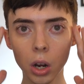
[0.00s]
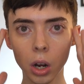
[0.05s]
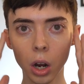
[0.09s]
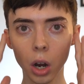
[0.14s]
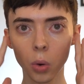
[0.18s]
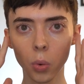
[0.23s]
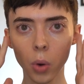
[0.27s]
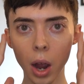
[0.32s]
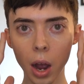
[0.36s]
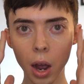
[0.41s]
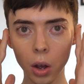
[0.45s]

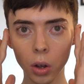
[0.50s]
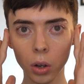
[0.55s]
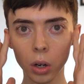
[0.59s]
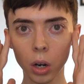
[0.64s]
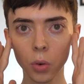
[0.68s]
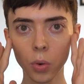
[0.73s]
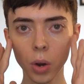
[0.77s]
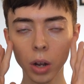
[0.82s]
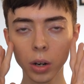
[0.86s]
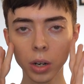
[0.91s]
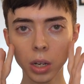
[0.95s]

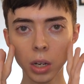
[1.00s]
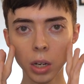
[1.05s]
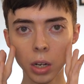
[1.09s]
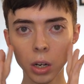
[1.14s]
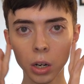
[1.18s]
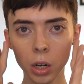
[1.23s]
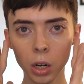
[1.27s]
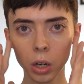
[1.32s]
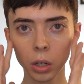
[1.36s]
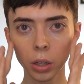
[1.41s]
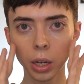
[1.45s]
around
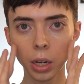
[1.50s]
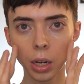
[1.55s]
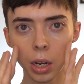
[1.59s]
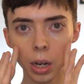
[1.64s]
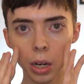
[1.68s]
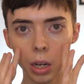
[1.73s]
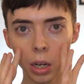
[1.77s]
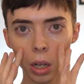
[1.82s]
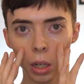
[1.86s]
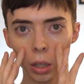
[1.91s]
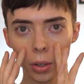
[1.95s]
here, like
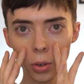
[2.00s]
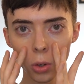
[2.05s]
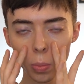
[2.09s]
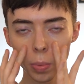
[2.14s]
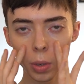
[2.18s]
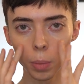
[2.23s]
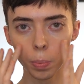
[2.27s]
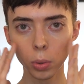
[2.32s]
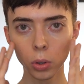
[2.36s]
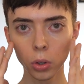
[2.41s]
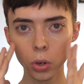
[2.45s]
getting a little
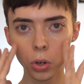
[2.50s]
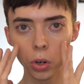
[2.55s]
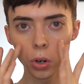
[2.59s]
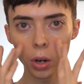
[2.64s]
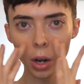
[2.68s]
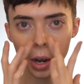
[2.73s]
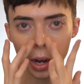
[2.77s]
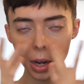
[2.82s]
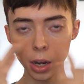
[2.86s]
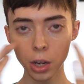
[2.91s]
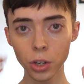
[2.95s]
bit below your
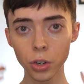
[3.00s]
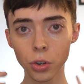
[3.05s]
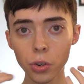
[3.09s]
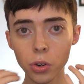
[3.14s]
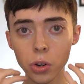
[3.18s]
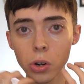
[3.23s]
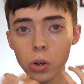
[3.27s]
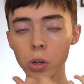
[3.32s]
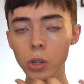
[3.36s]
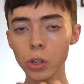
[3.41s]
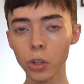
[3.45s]
eyes, your
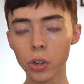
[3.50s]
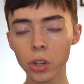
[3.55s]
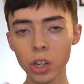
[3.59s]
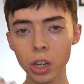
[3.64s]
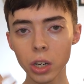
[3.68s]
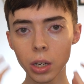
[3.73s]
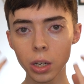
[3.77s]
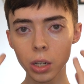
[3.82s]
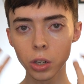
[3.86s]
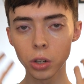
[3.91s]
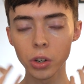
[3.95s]
nose, your
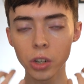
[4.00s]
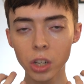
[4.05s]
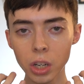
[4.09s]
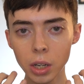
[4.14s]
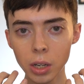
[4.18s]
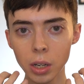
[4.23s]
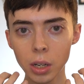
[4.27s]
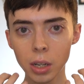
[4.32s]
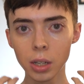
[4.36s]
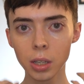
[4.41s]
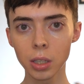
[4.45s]
chin, your
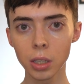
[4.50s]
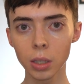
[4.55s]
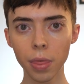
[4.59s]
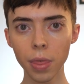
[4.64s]
cheeks.